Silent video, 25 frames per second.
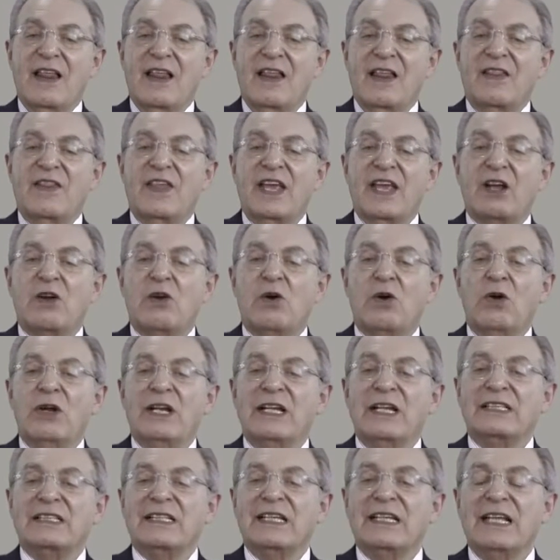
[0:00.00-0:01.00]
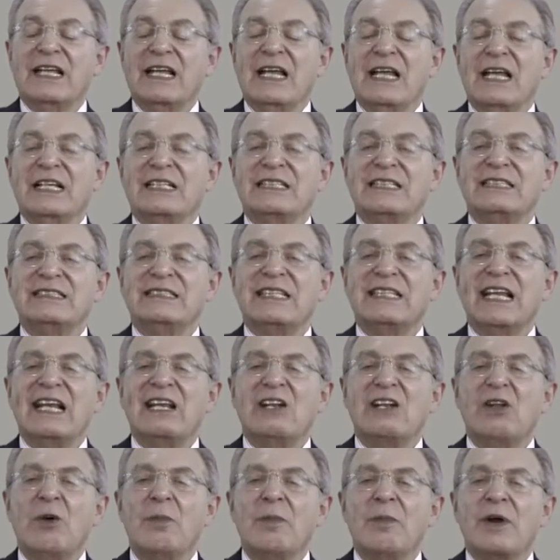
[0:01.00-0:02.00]
They call it
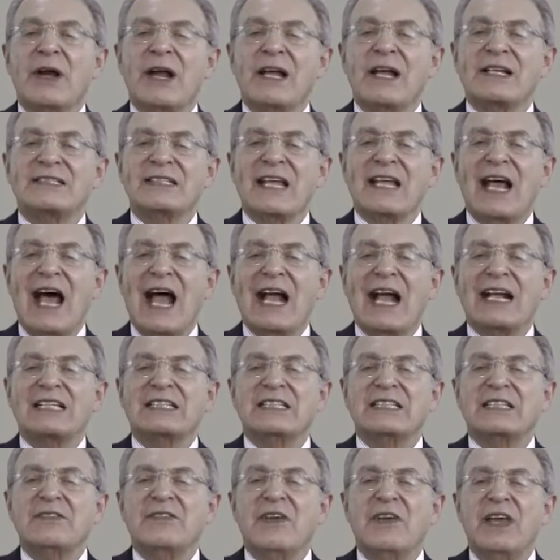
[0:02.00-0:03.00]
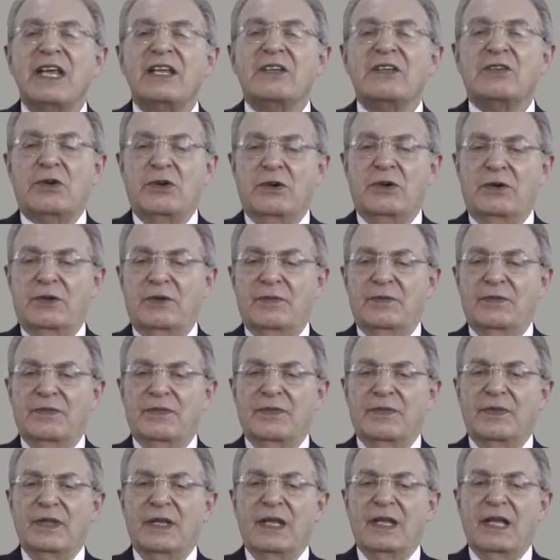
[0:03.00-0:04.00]
telomerase activator,
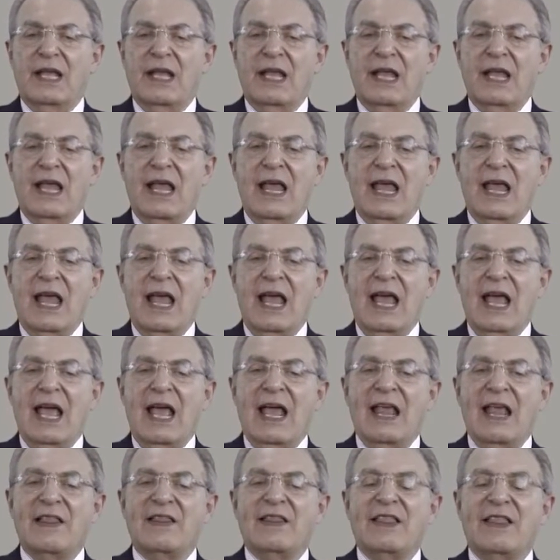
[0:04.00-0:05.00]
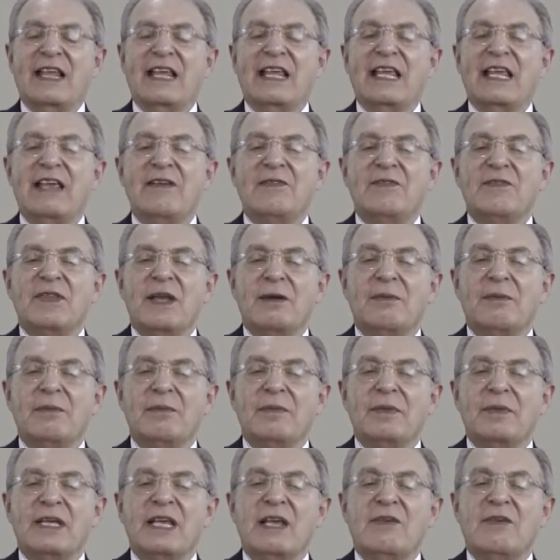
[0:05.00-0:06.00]
and
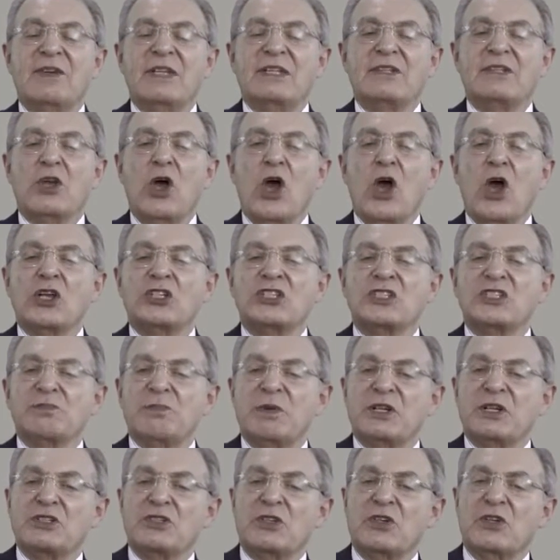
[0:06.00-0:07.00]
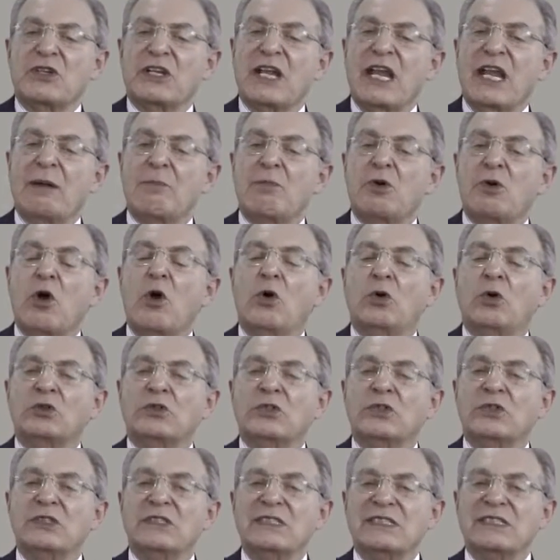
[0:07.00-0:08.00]
give it a special name code,
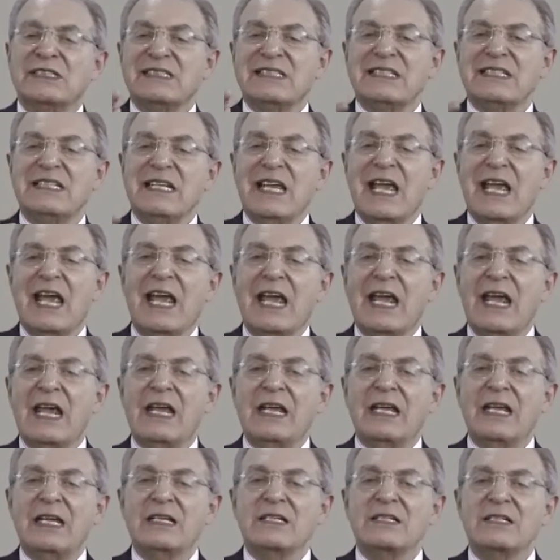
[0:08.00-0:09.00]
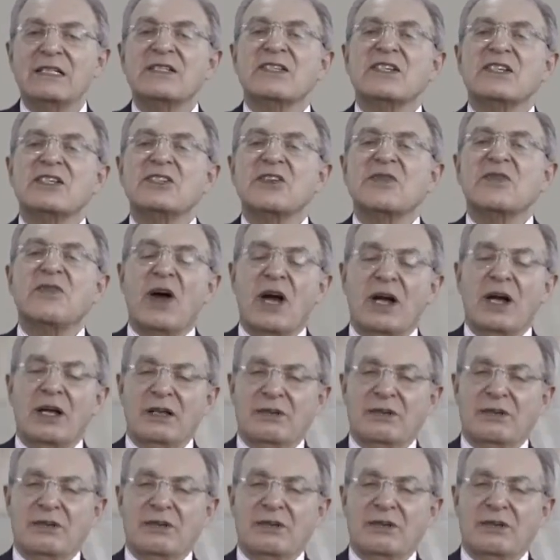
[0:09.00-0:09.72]
TA65.